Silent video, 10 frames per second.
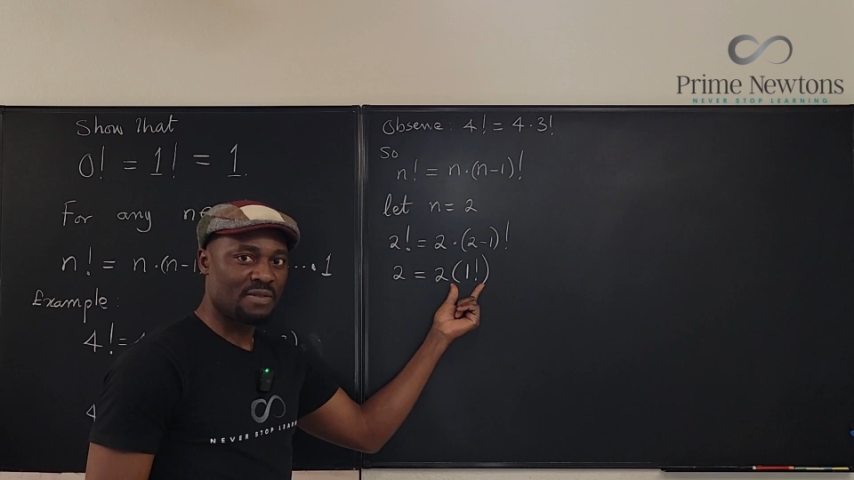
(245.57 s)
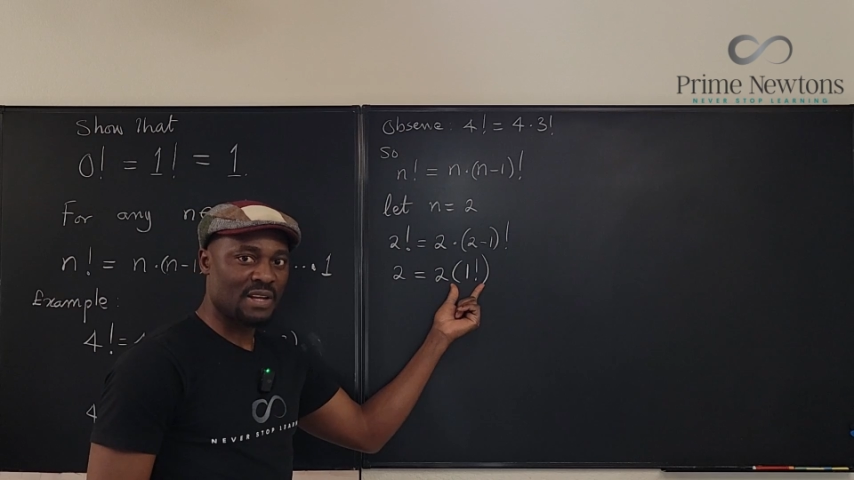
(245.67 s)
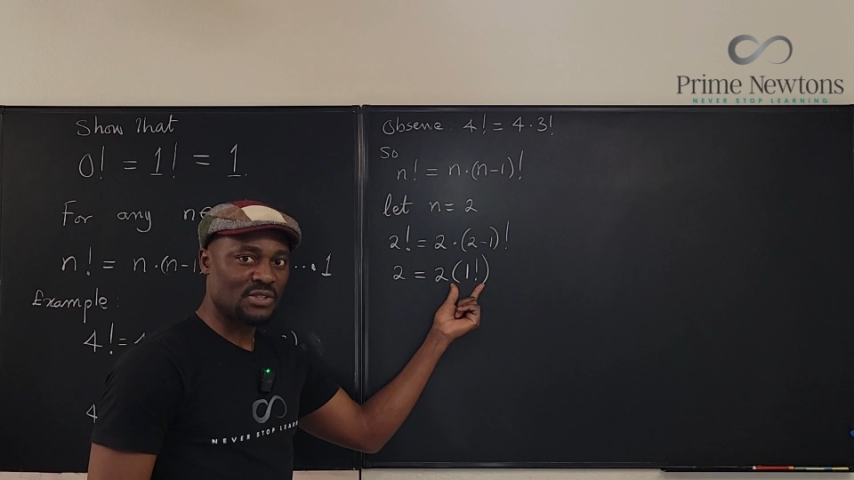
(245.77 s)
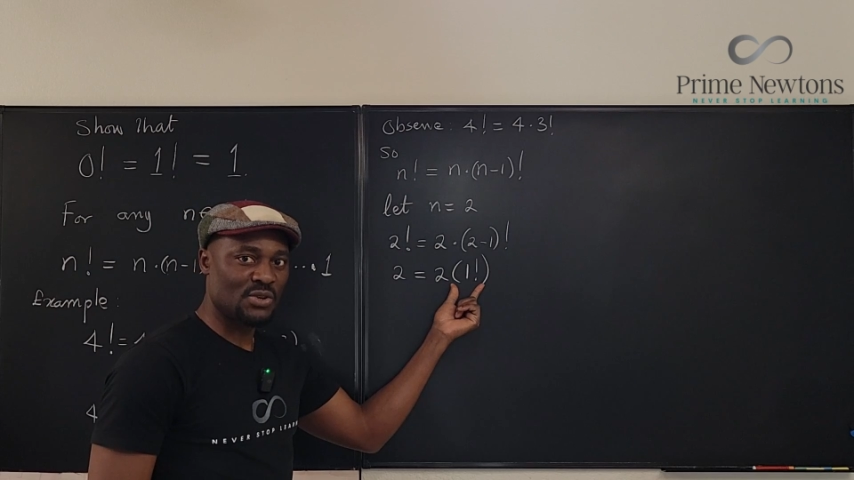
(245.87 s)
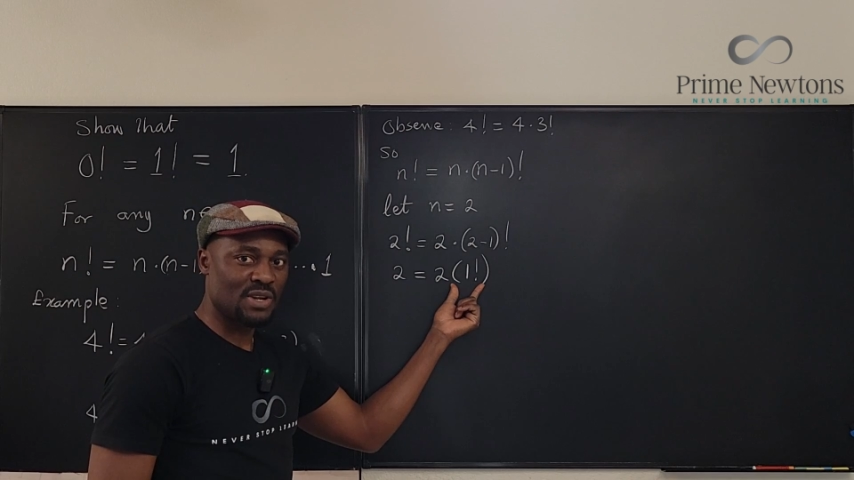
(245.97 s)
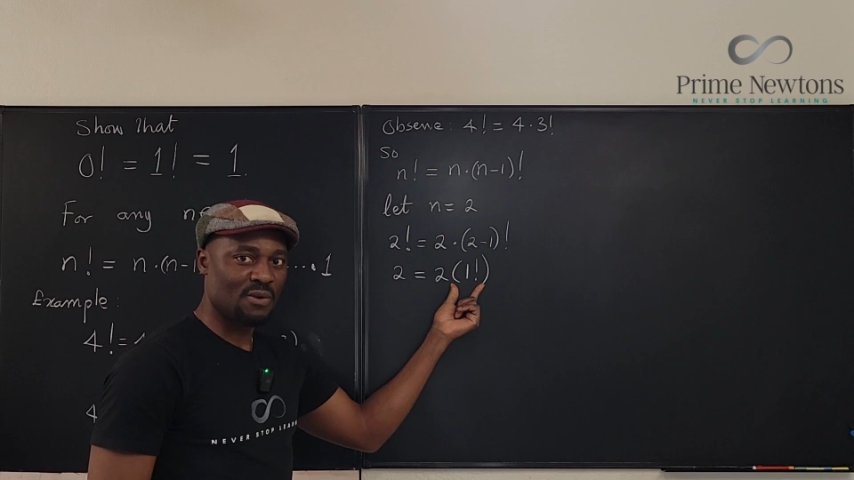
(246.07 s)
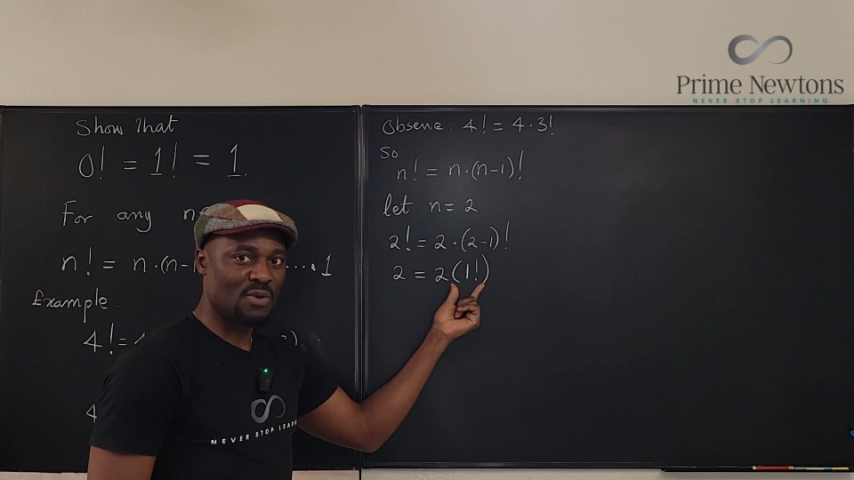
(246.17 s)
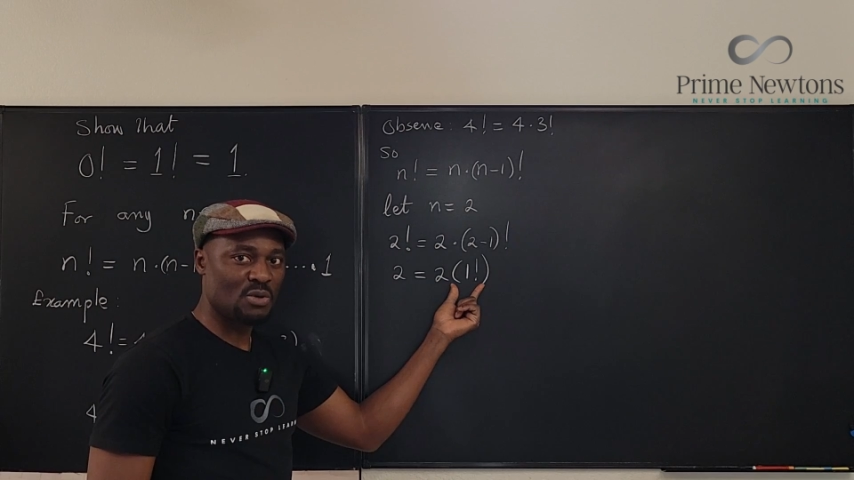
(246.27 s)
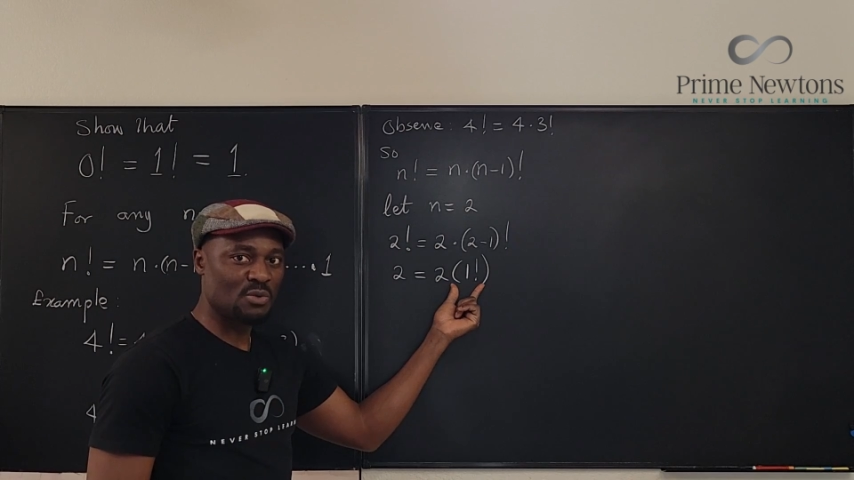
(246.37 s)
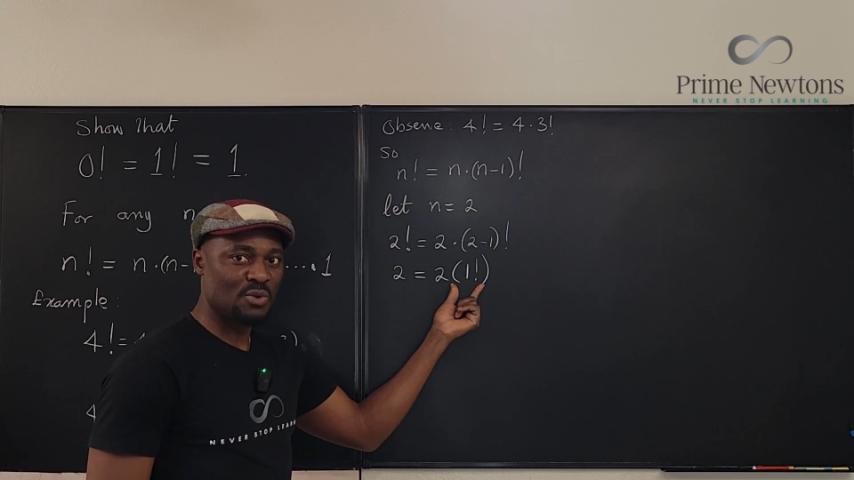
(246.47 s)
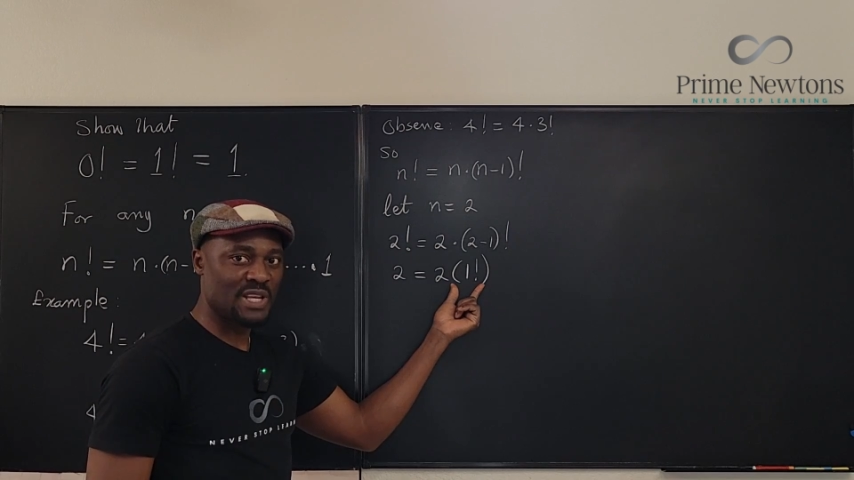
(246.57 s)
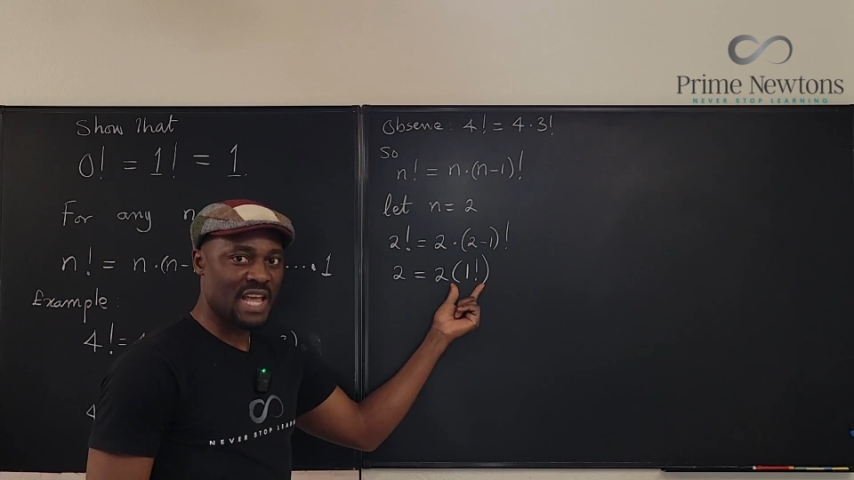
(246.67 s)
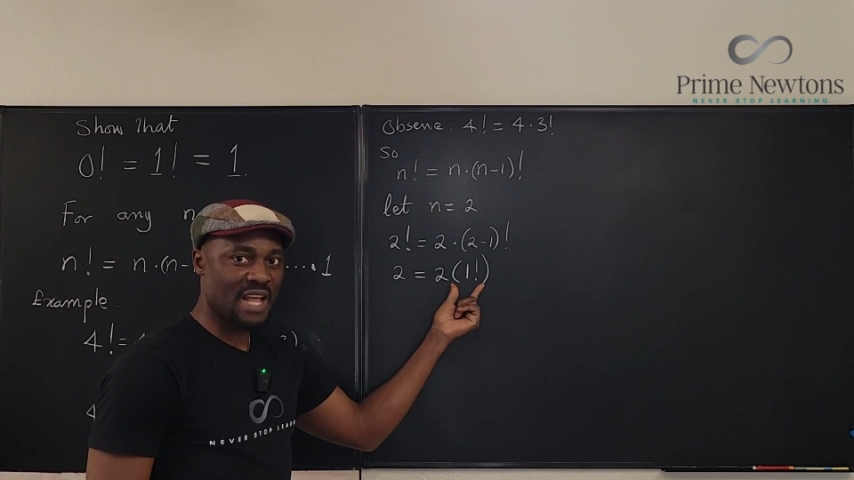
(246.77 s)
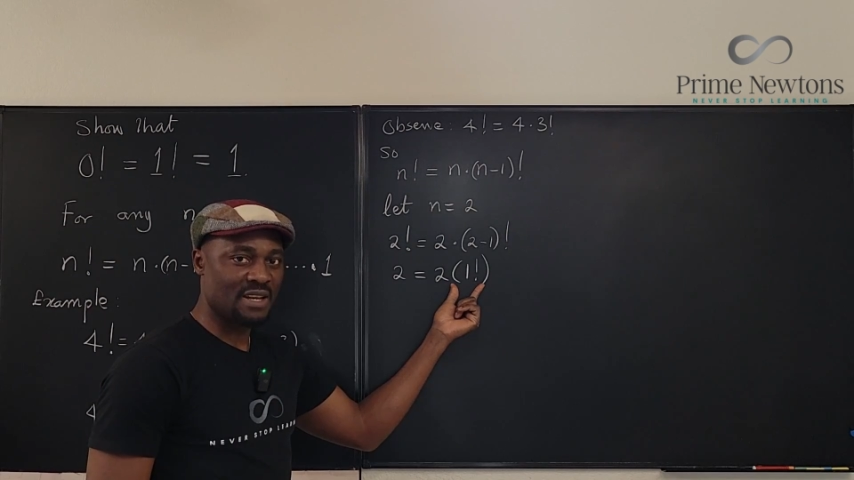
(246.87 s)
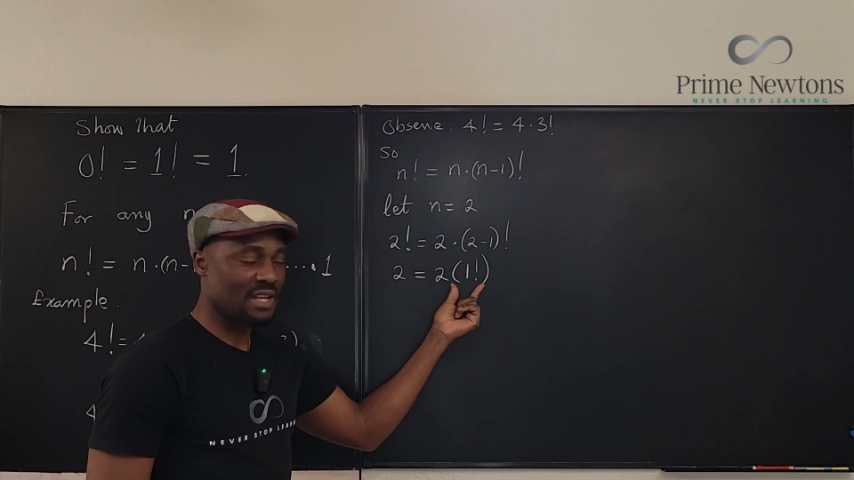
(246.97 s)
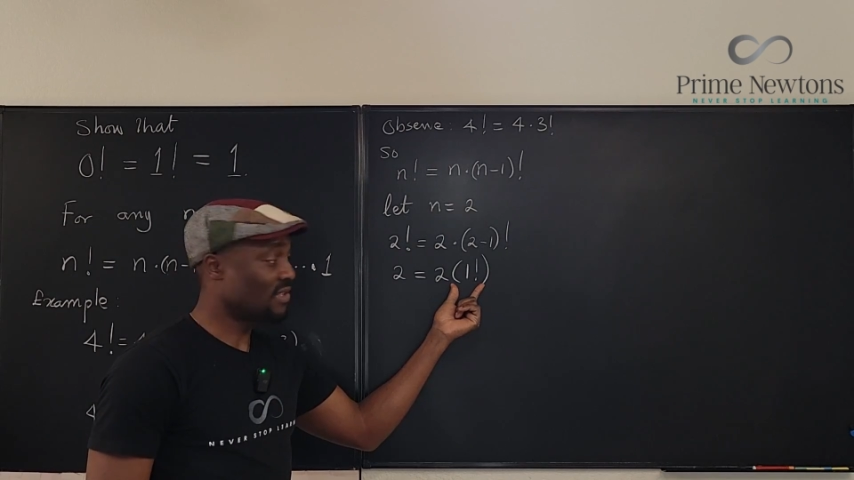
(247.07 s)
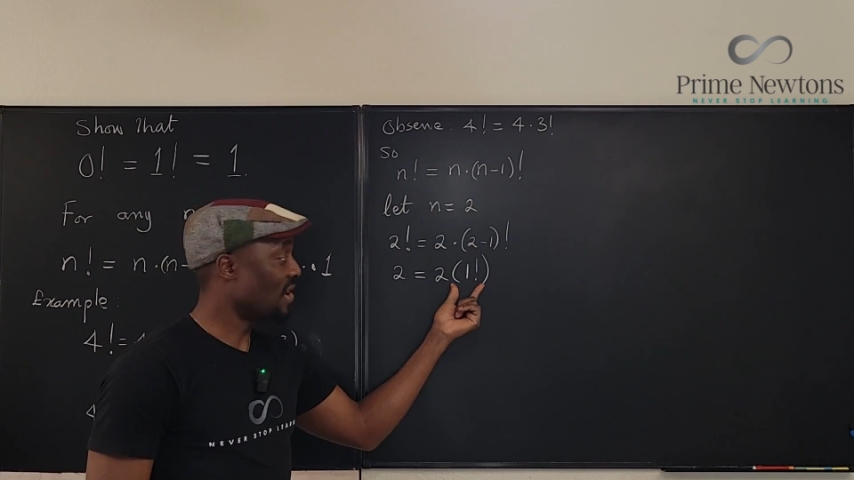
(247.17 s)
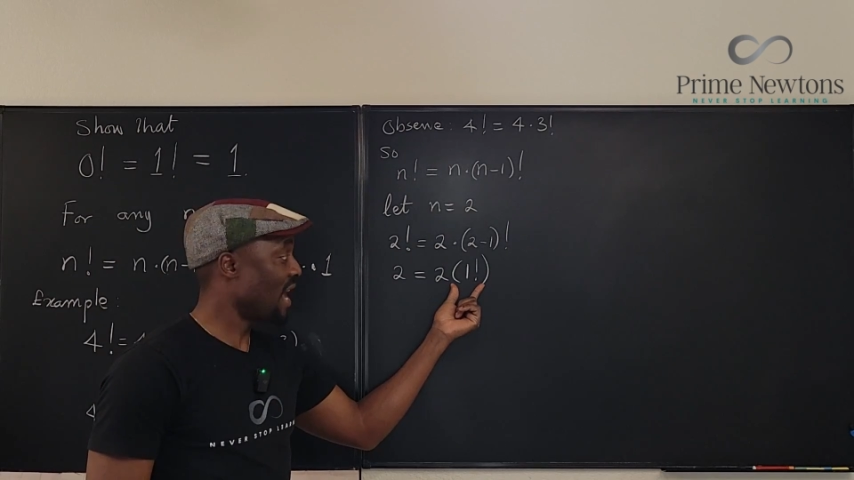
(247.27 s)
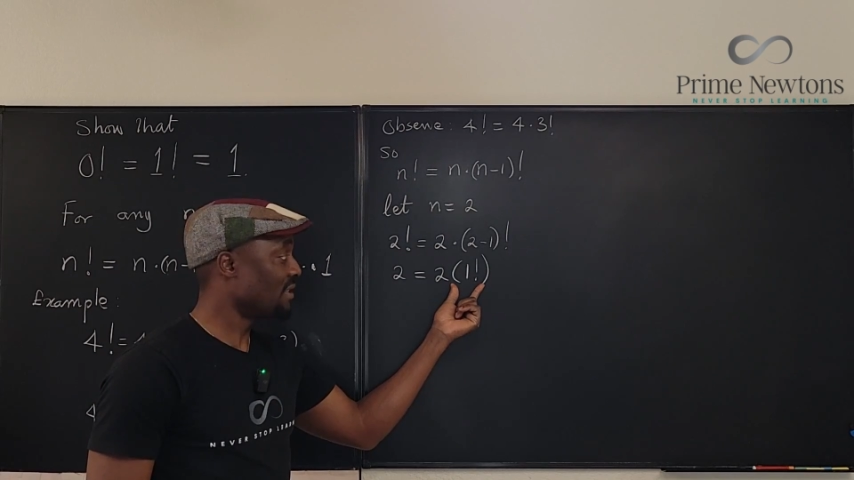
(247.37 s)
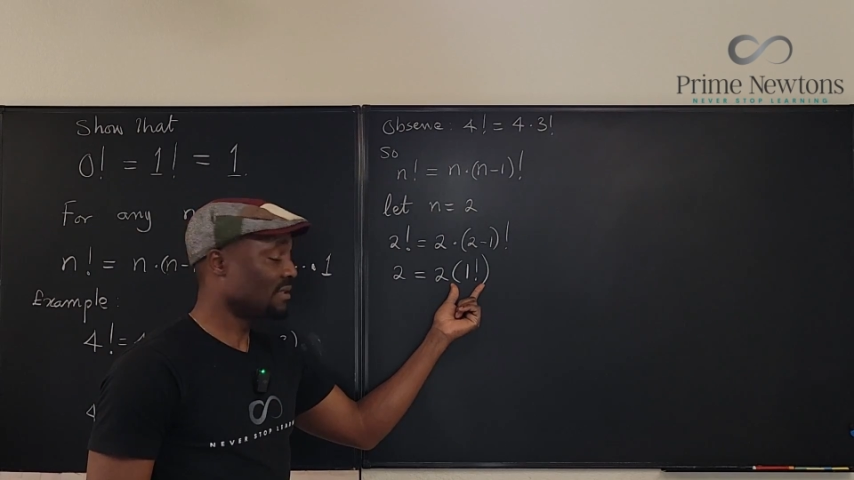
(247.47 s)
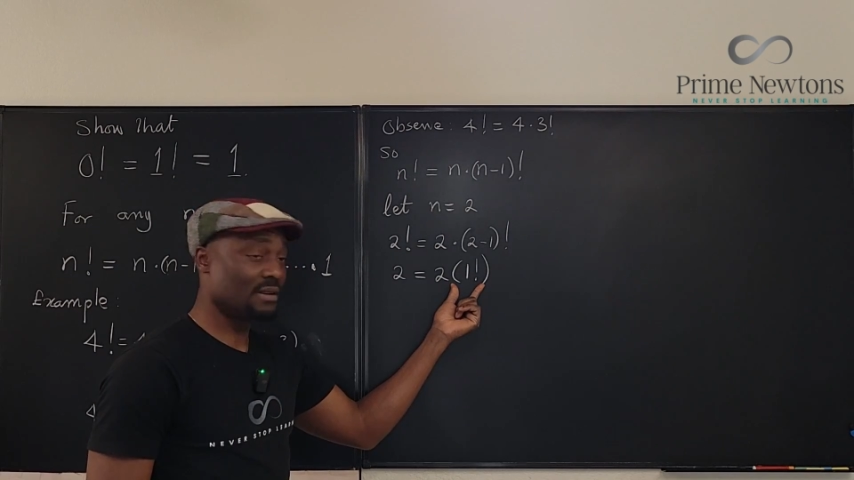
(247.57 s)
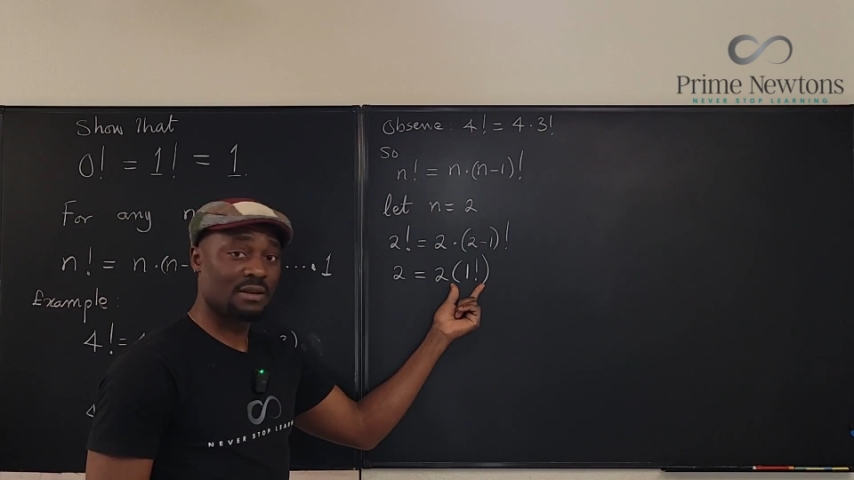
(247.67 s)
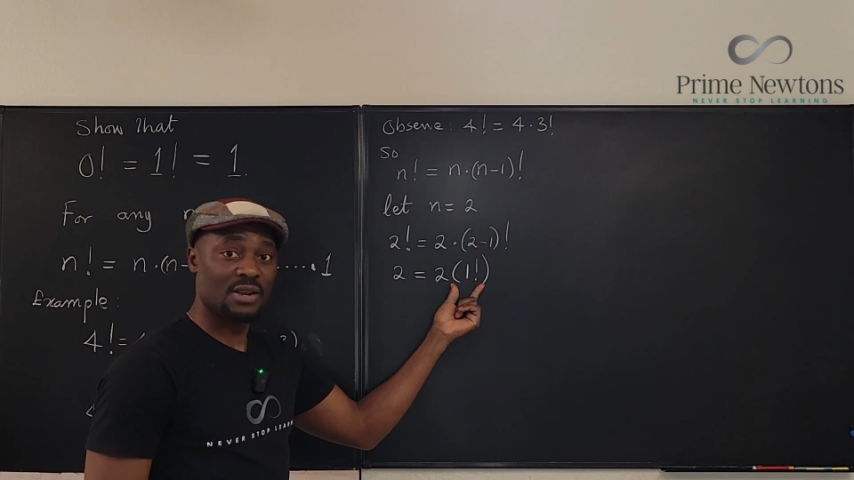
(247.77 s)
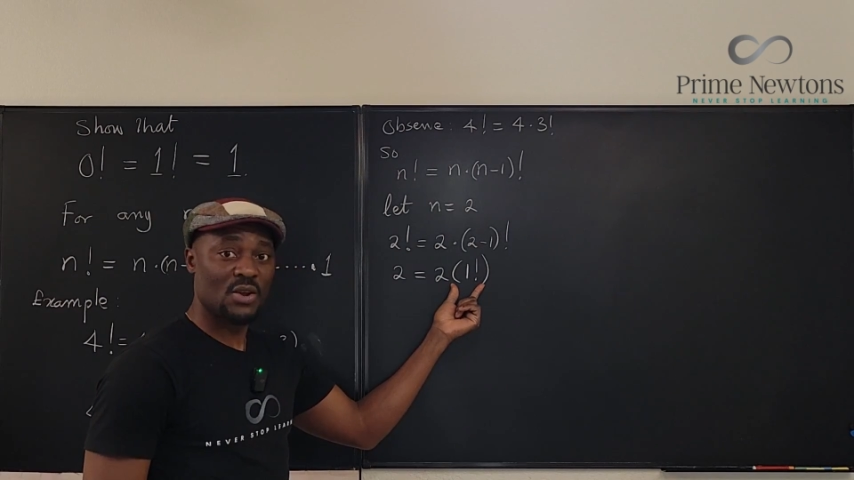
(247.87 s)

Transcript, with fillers: factorial? What do we get as our answer?